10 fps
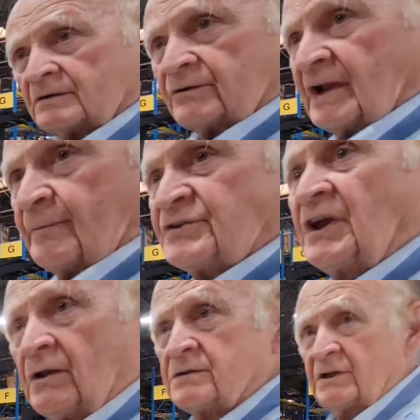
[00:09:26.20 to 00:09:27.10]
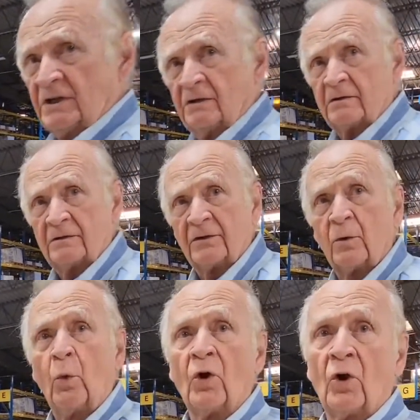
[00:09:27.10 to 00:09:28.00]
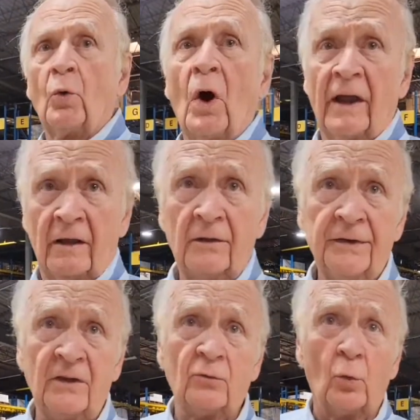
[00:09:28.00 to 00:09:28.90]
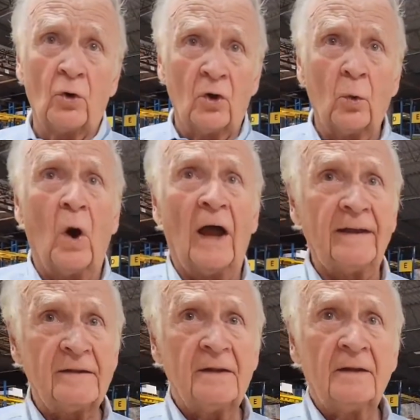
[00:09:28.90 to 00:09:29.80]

Her name is Hilti. They're worldwide. Hilti is worldwide.